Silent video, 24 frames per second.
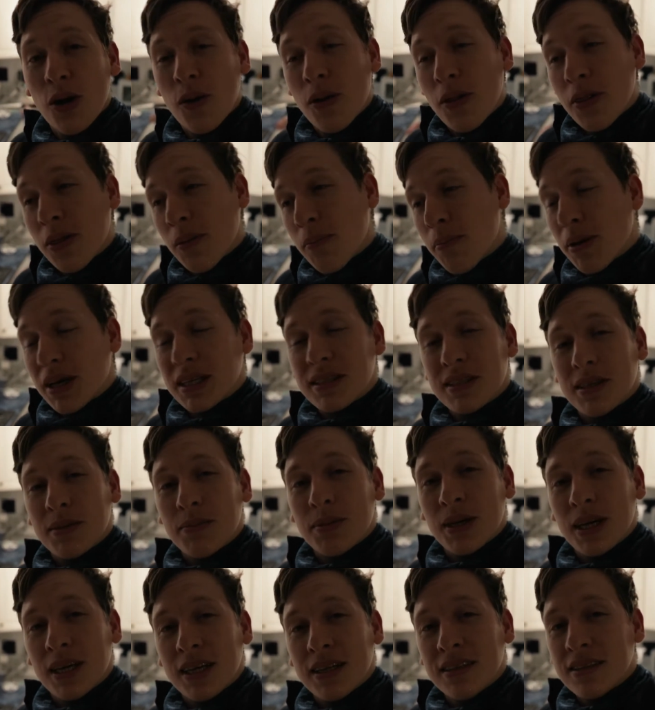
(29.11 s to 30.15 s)
the best
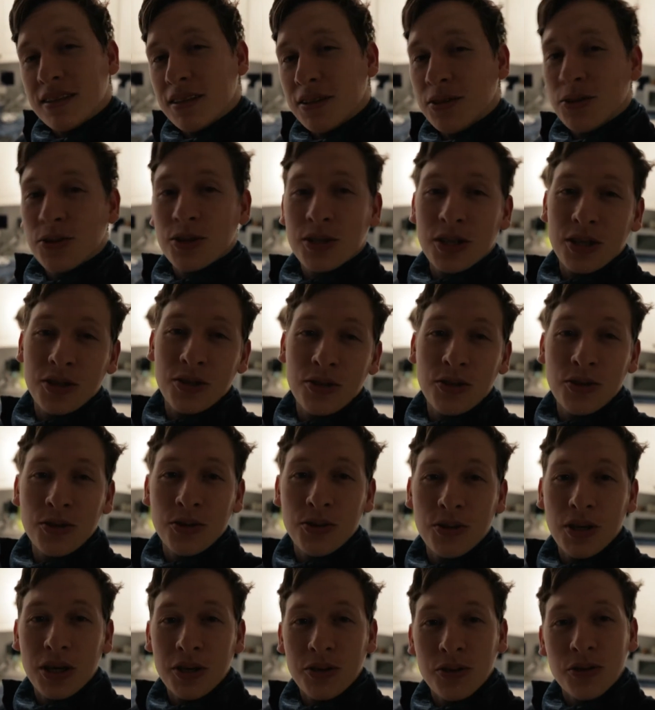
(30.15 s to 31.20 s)
advice that you can
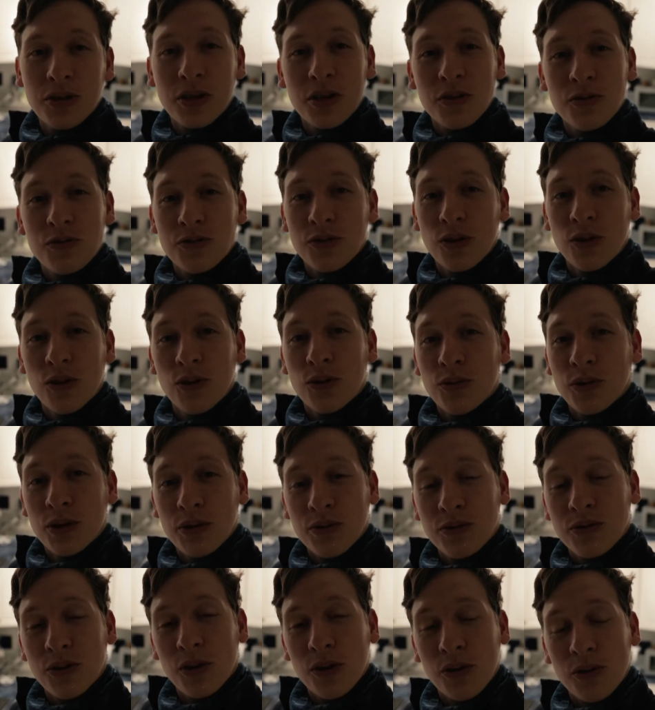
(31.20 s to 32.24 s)
do and you can follow when
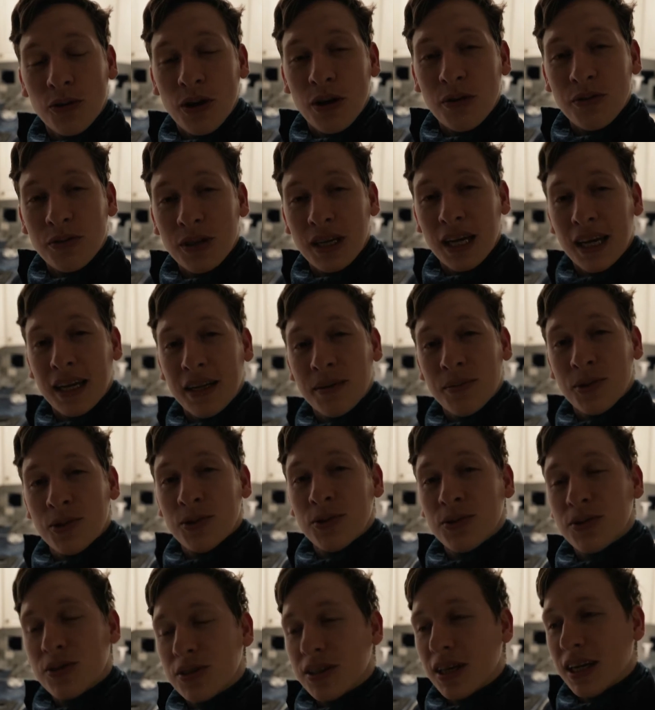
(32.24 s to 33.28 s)
photographing
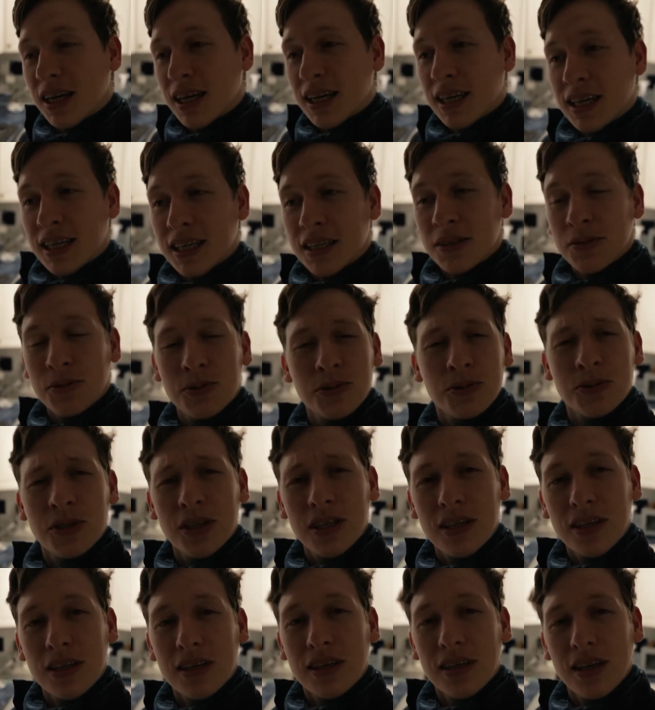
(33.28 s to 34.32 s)
animals, and we'll
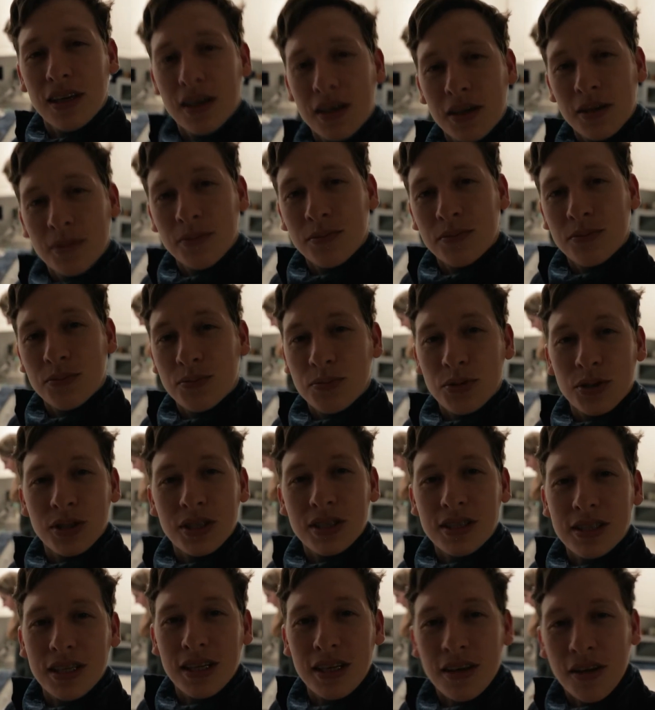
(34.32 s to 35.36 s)
see. I'm pretty
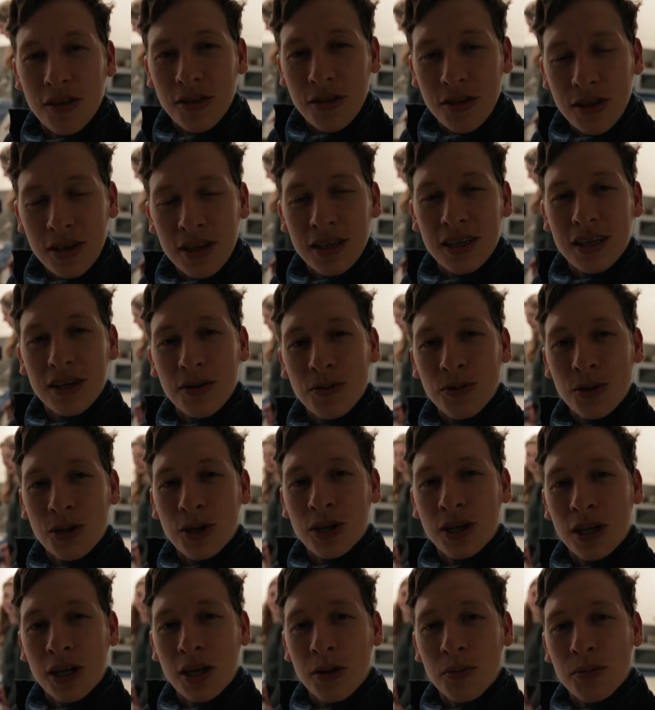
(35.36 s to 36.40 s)
excited. I think we're
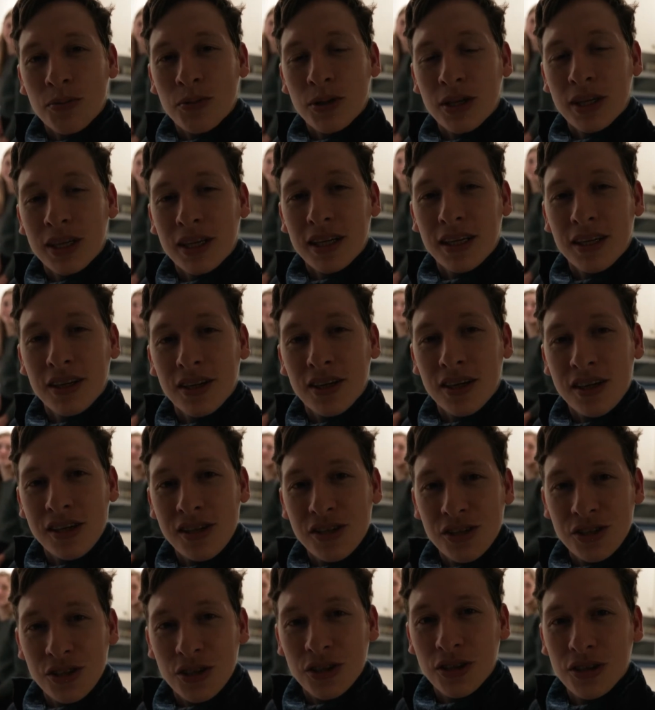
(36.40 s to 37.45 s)
gonna get pretty nice
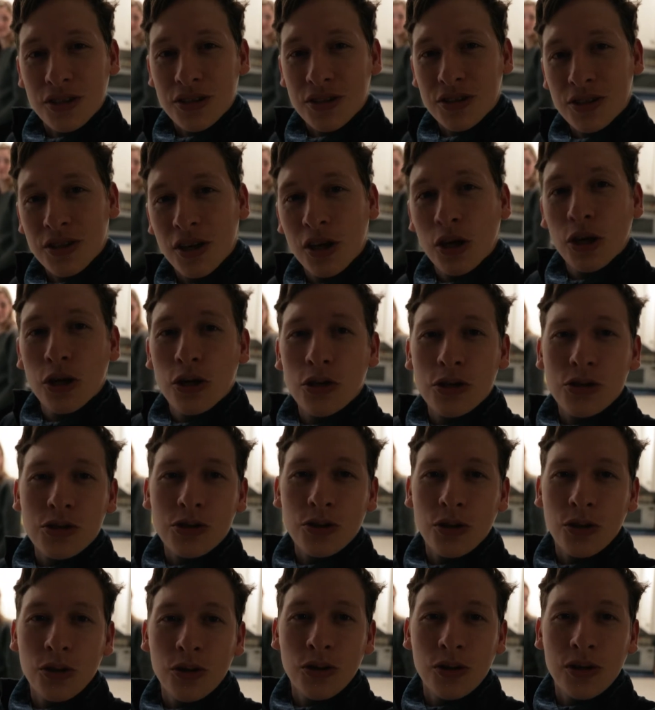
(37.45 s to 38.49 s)
shots.
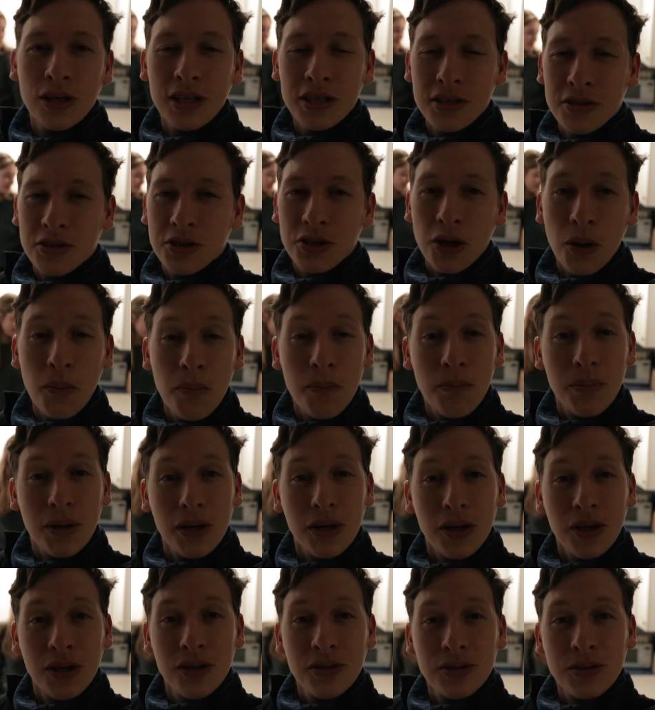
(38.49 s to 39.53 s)
So let's jump
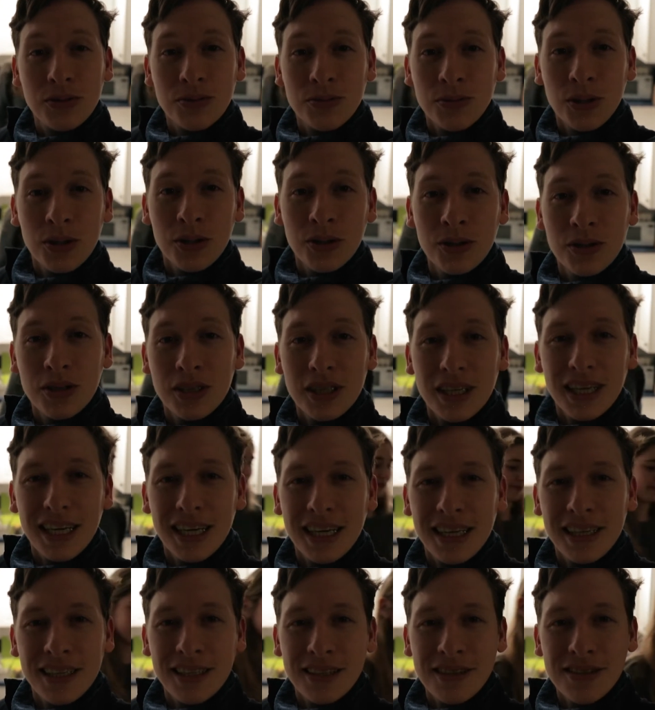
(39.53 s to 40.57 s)
on the road
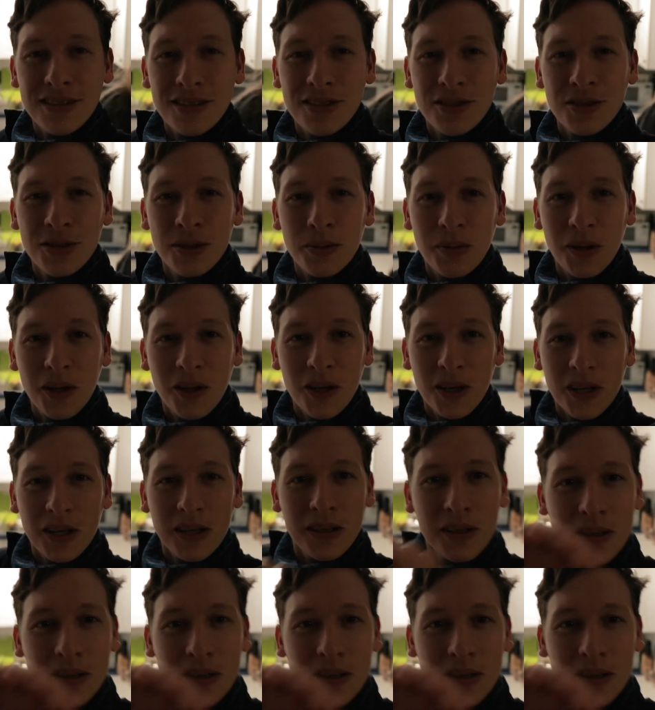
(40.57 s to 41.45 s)
and see you in the park.